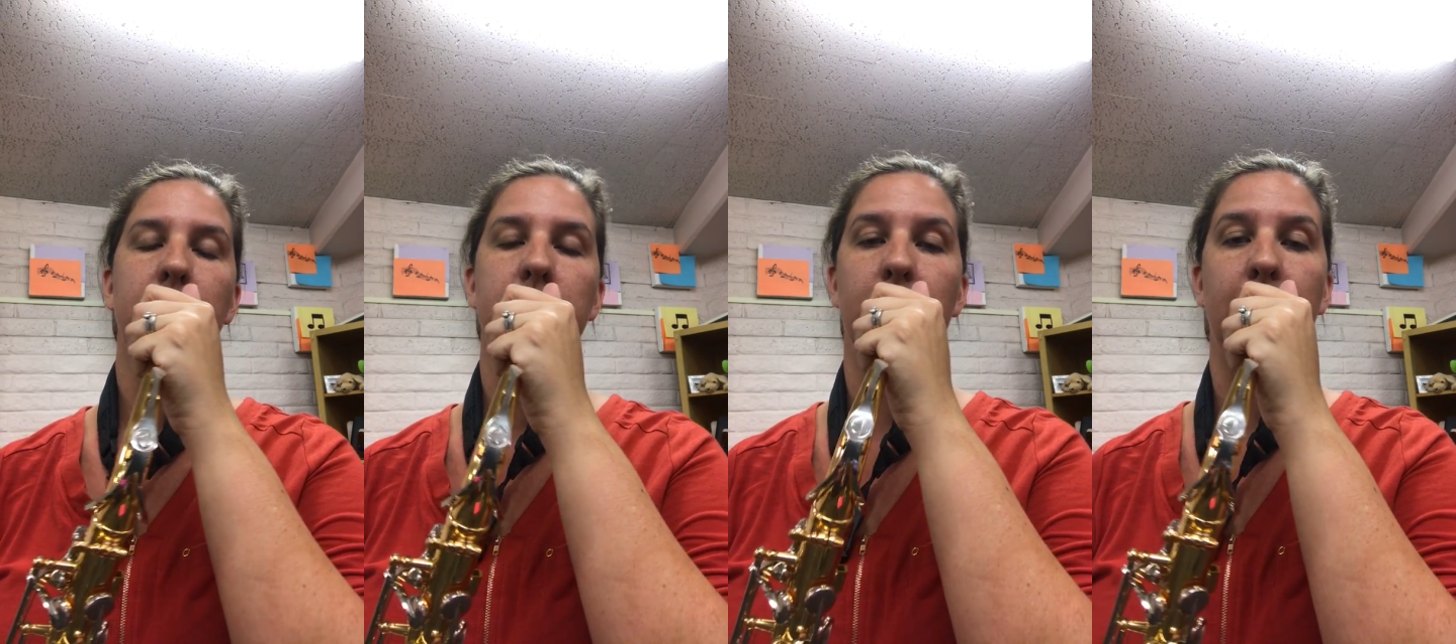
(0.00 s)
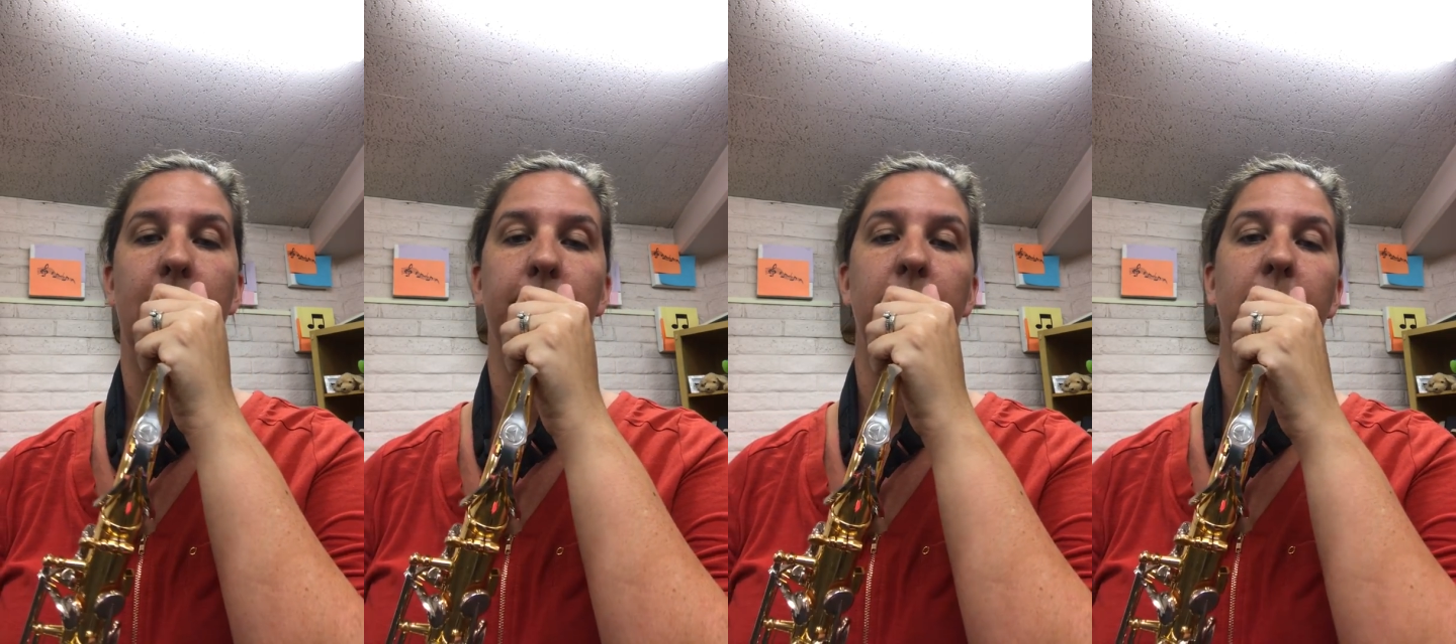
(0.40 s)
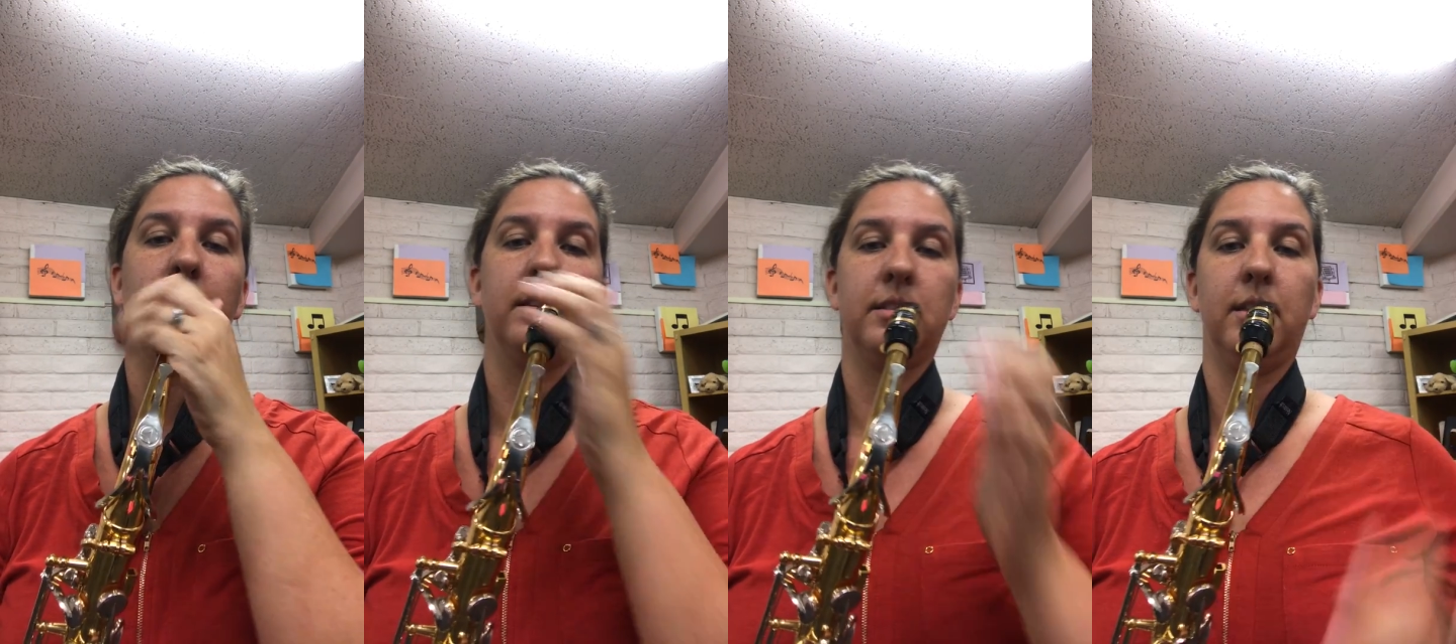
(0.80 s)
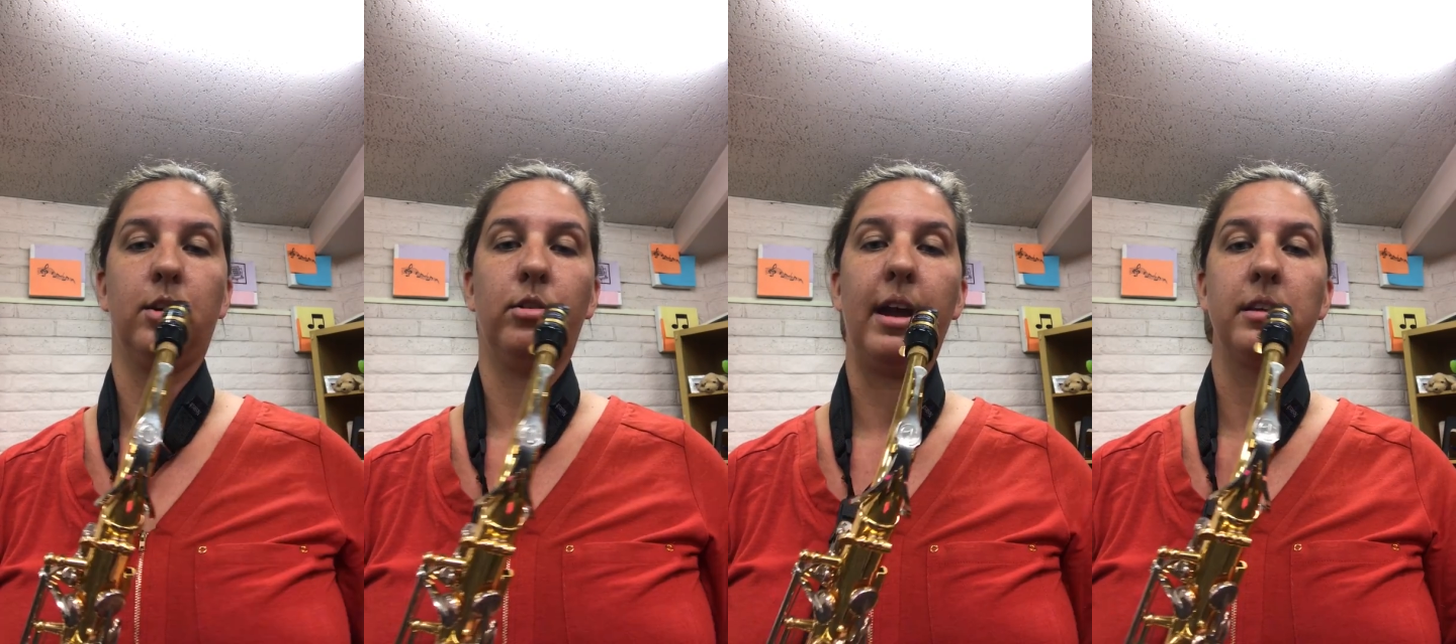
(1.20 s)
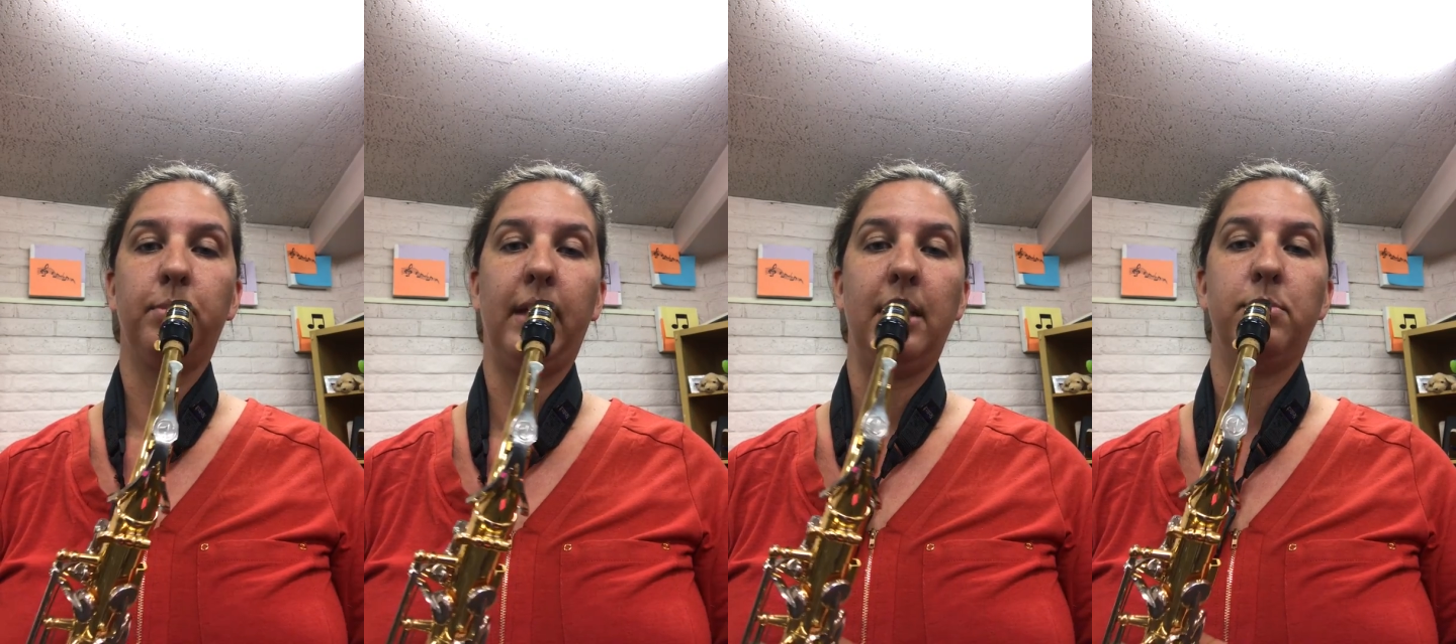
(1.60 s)
so that everything is in the
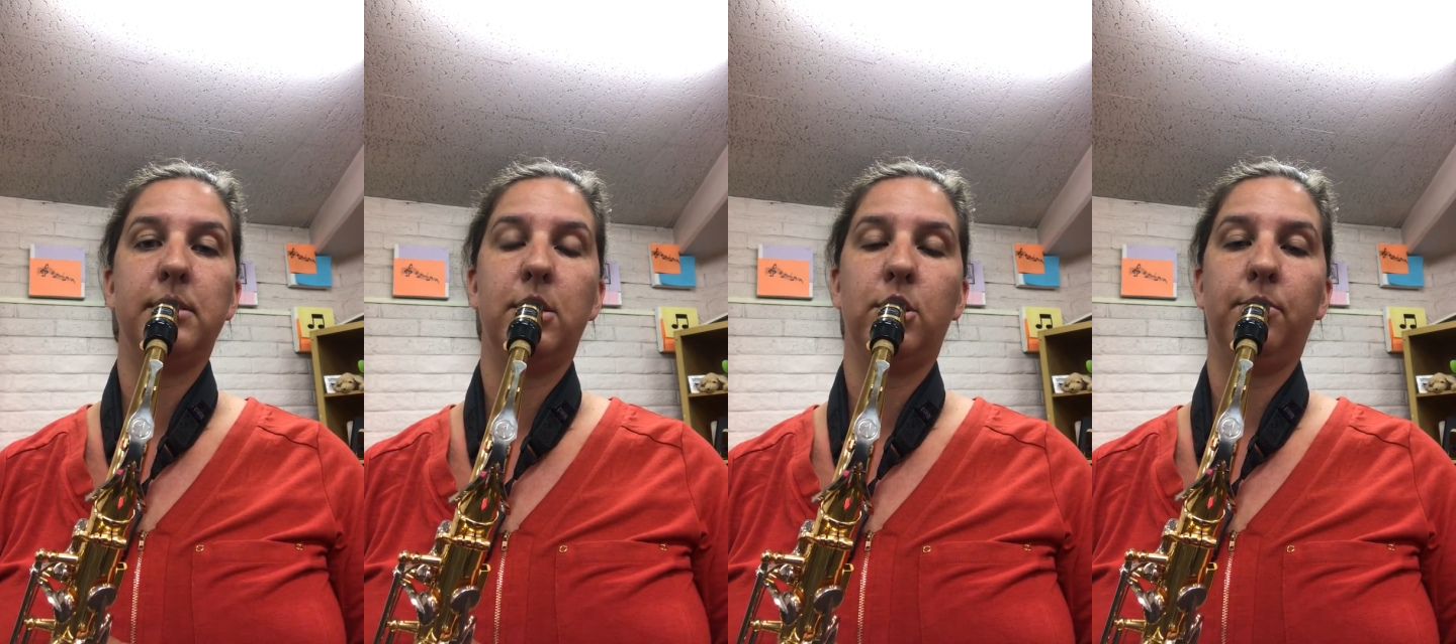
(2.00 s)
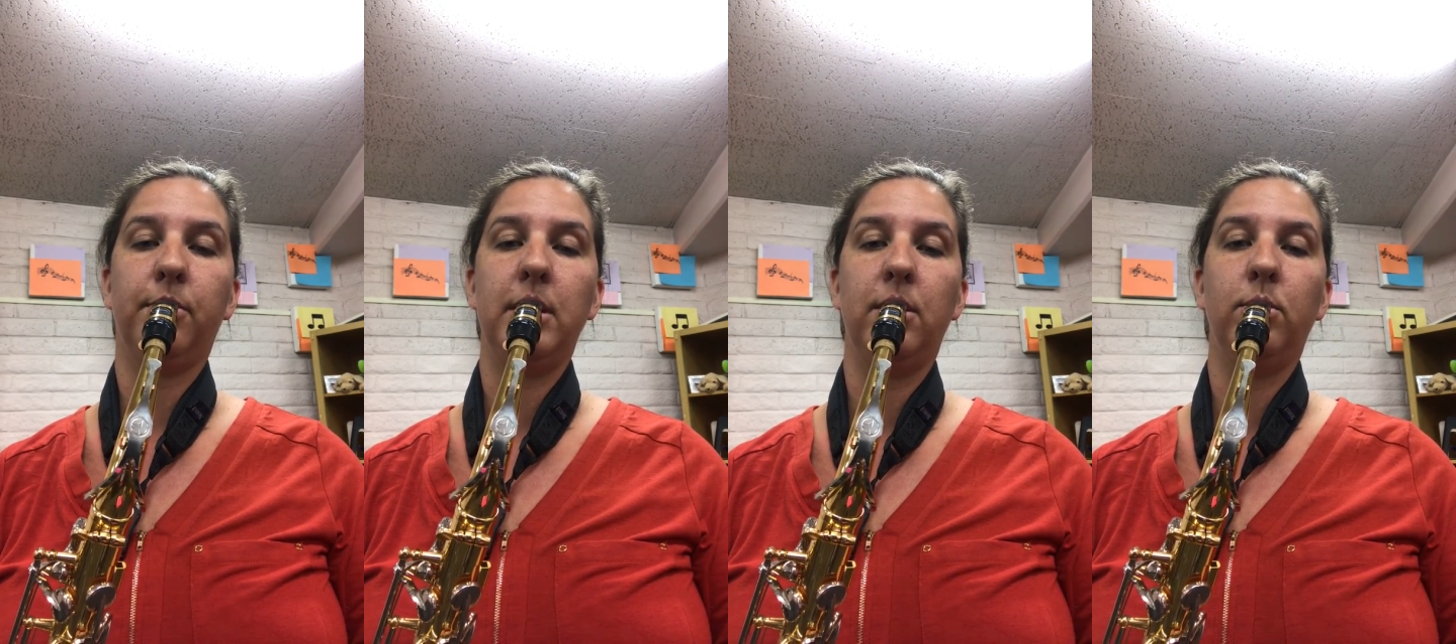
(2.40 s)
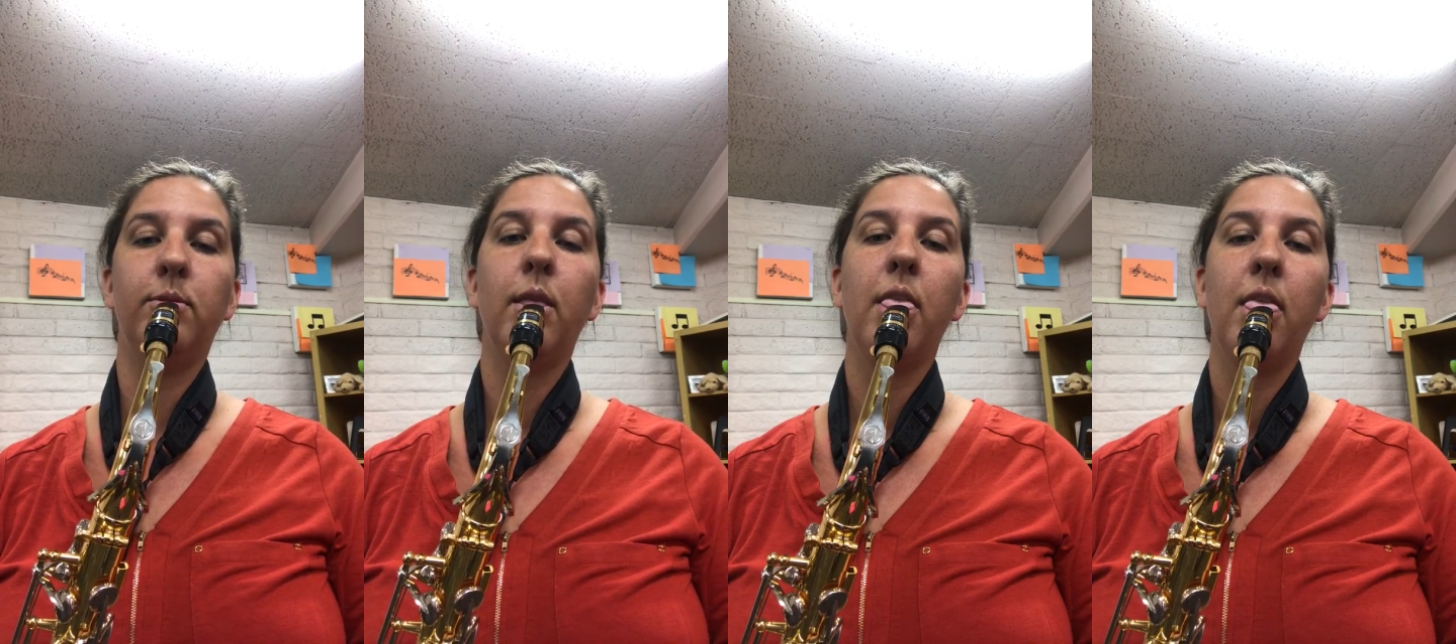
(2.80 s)
correct playing position for you.